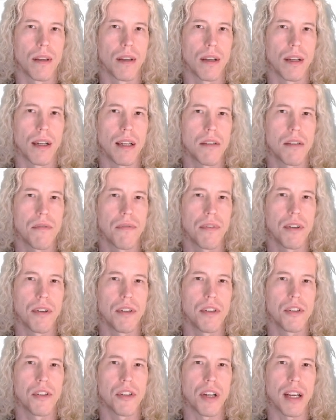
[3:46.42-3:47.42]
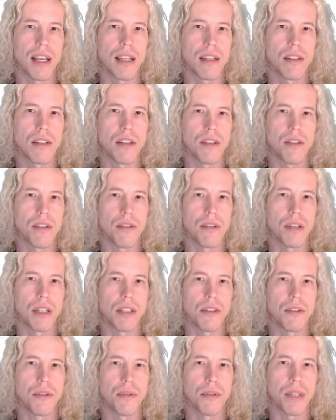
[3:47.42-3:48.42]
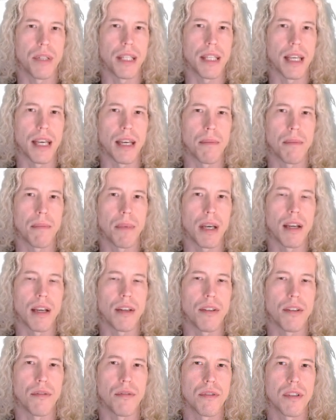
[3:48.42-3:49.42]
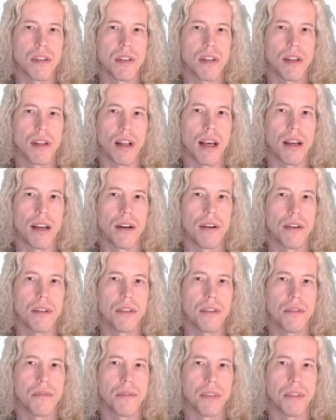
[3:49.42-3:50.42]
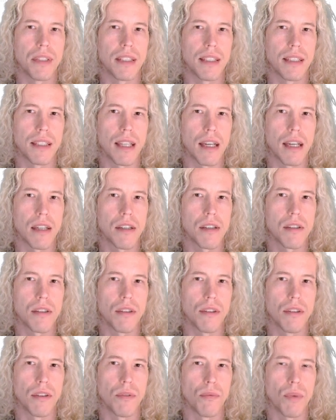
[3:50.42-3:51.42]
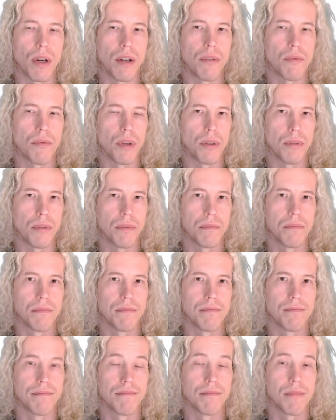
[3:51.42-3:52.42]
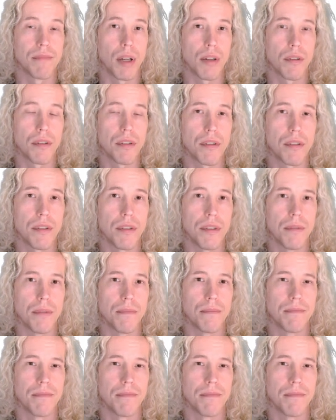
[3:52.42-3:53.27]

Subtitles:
Let's first change the unit to EM and use the slider to fit the text on one row. Looks good.